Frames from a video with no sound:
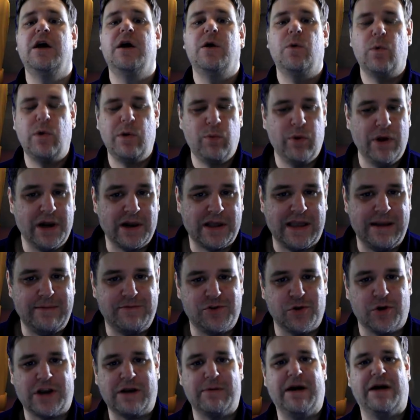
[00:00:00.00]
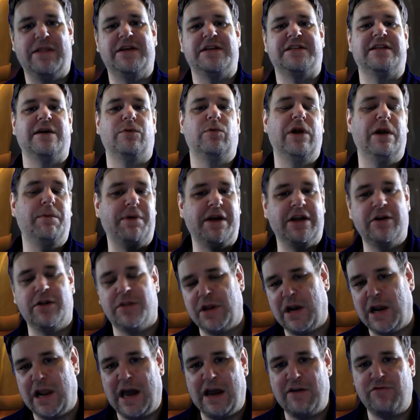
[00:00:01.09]
We will keep talking about this. There will be another
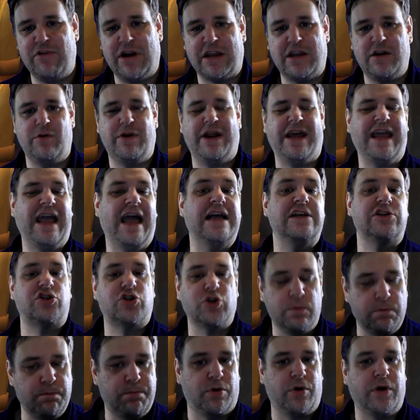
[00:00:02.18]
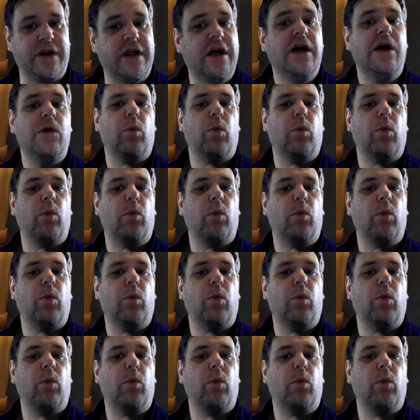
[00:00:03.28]
live Ret Q&A at some point.